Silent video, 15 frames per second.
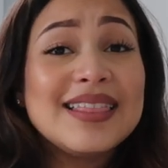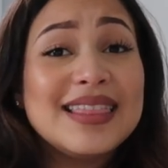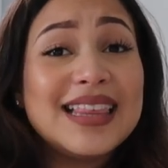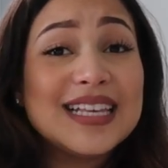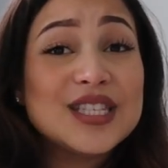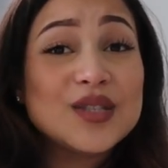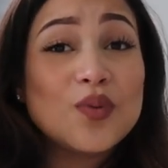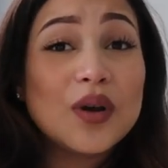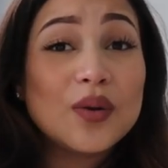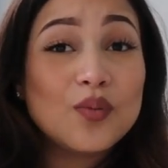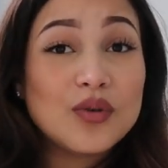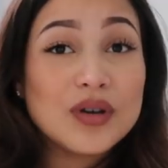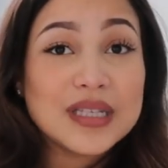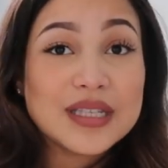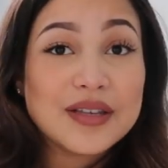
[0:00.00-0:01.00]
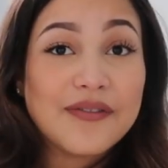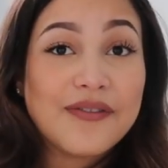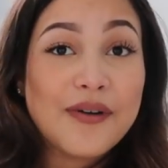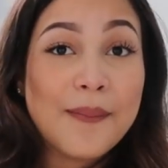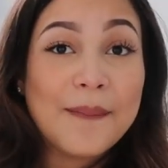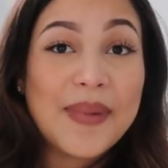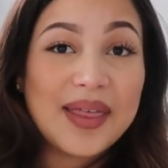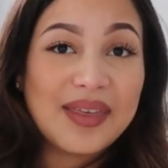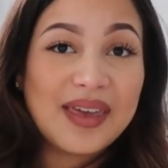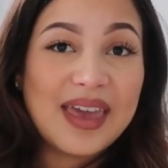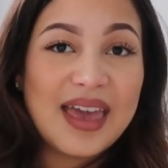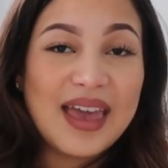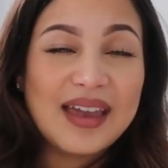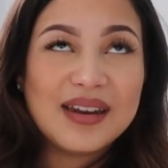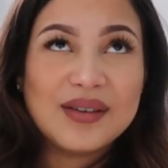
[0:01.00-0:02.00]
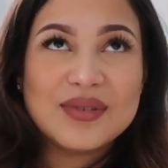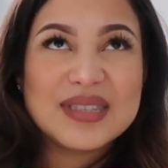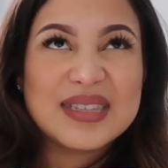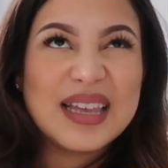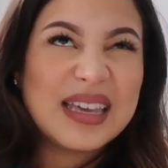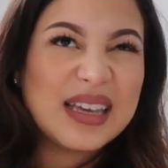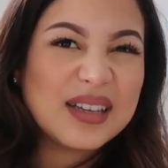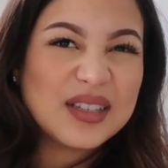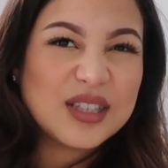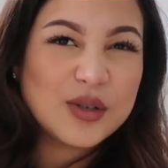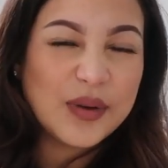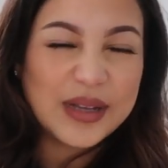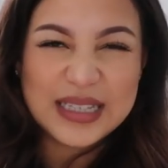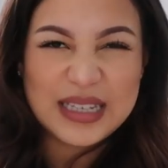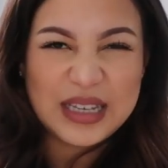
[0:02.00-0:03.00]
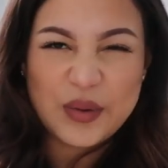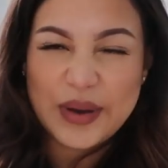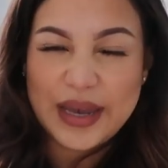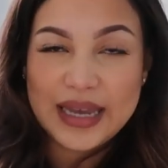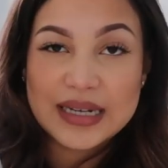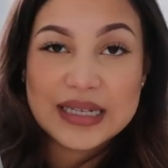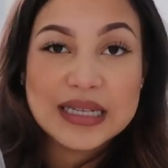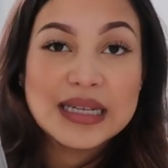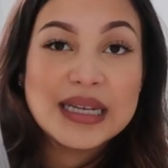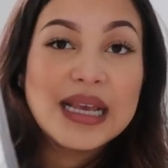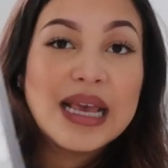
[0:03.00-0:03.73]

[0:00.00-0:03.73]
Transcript: This one was from Mothercare and it was like 20 quid.